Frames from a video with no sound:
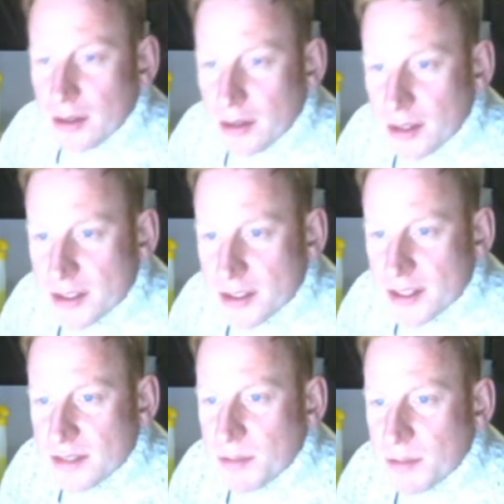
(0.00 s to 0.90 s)
This
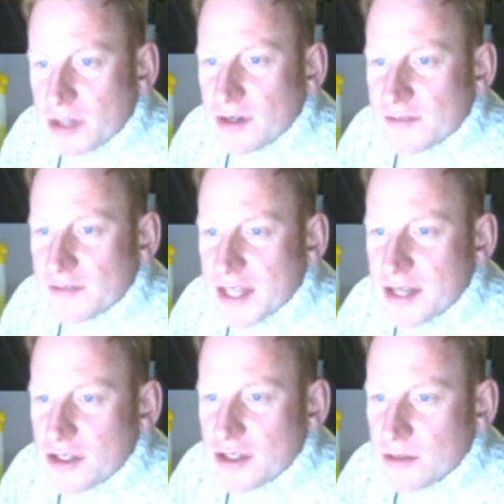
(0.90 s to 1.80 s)
is a bundle of
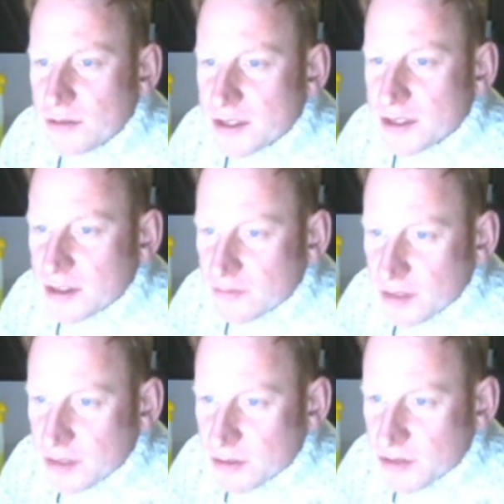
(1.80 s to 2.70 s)
10 used
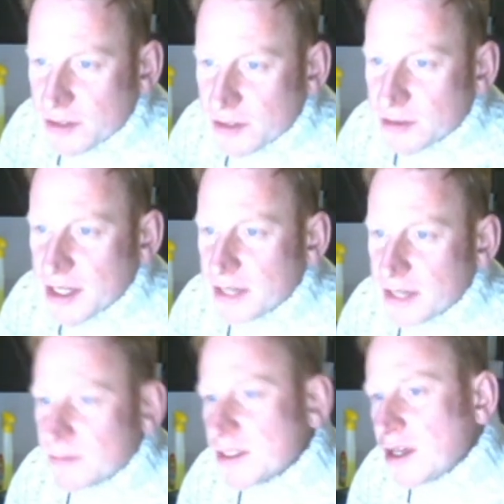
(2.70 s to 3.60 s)
reel-to-reel
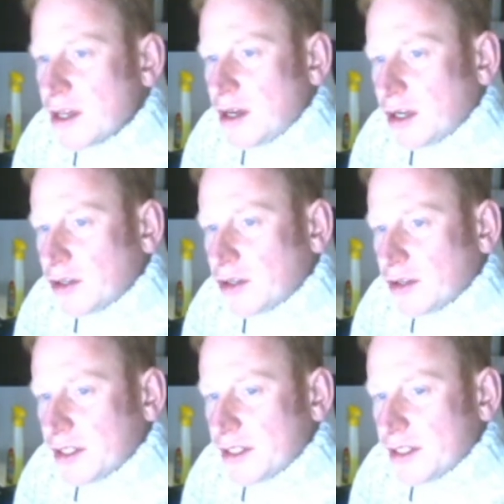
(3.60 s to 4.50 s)
tapes. I got
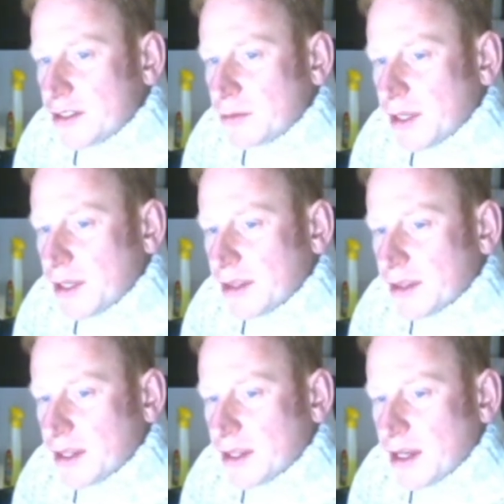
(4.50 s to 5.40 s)
these with
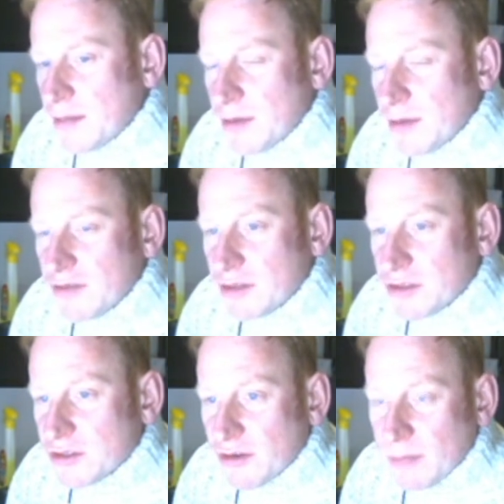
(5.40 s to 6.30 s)
a
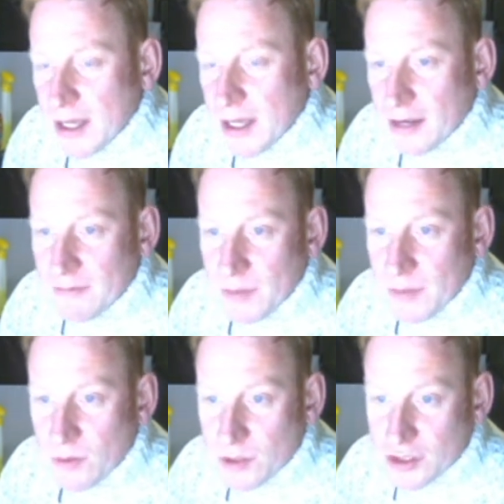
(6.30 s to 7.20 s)
reel-to-reel player from the
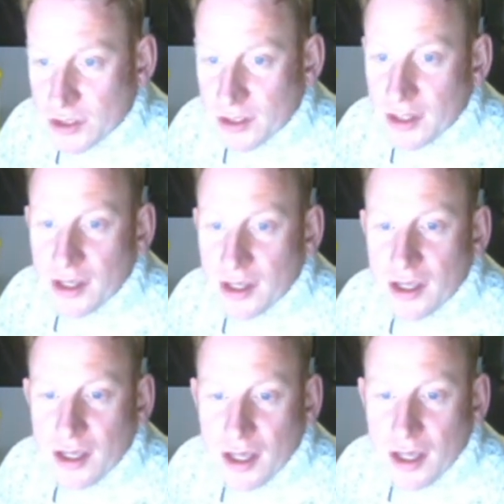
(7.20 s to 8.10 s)
auction.
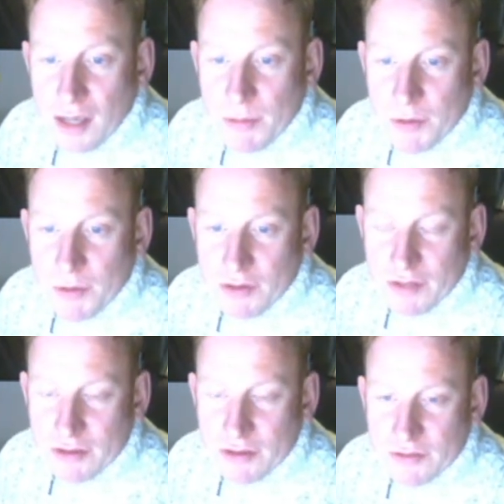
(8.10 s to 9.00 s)
I bought a
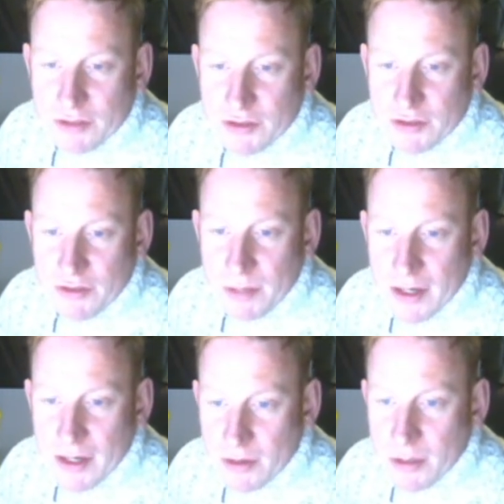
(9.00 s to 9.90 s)
reel-to-reel
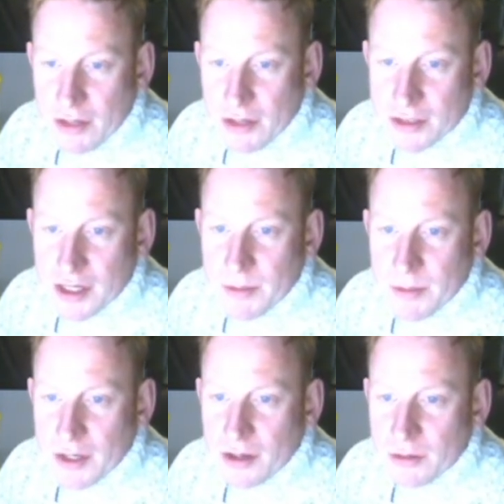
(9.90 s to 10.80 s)
player quite a long time
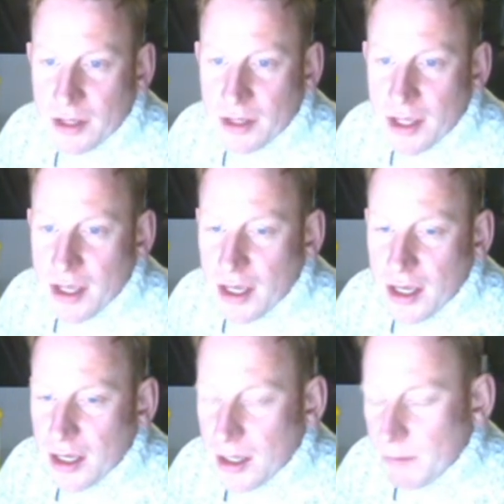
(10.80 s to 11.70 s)
ago.
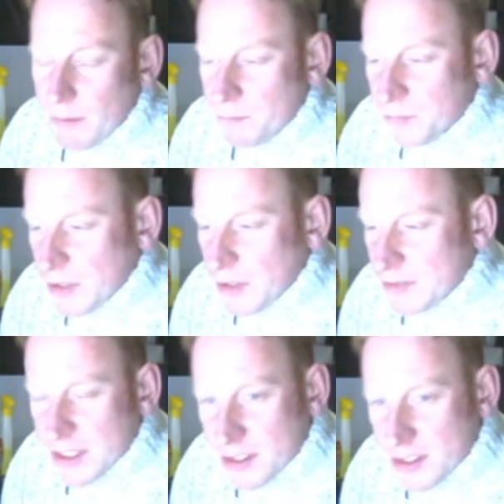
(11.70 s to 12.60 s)
I've
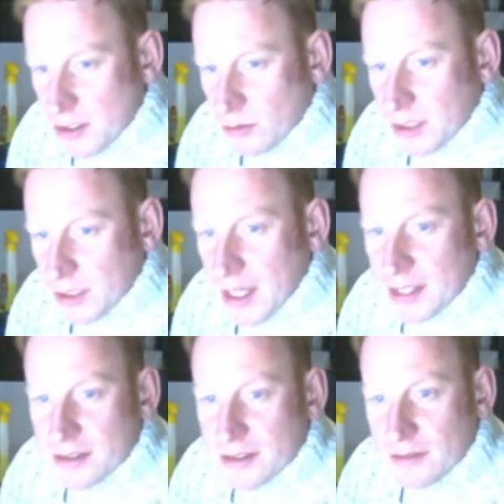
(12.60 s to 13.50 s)
since sold
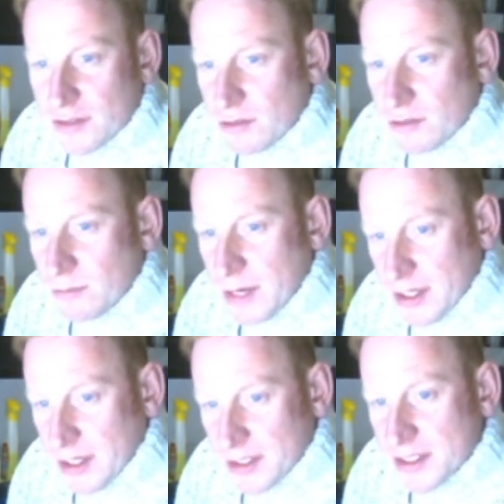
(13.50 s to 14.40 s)
that, and I've sold many
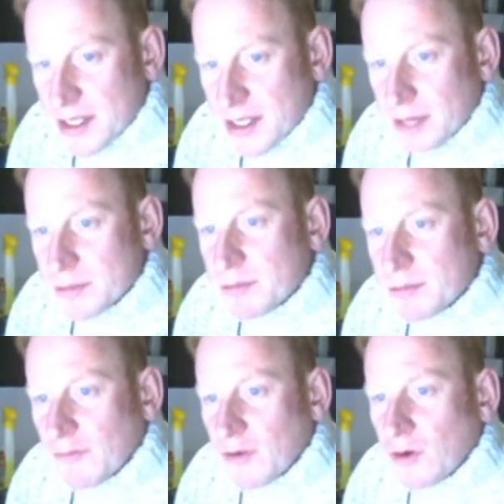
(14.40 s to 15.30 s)
of these tapes
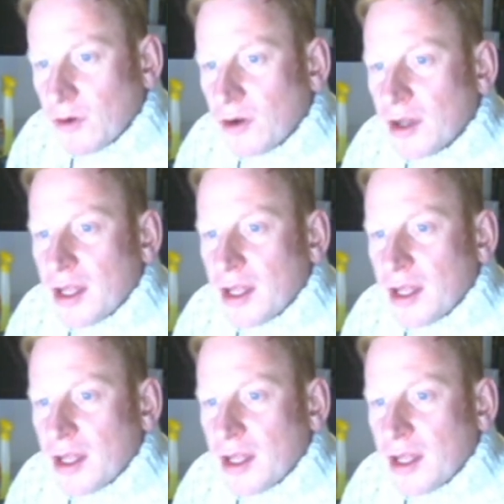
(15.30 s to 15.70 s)
before.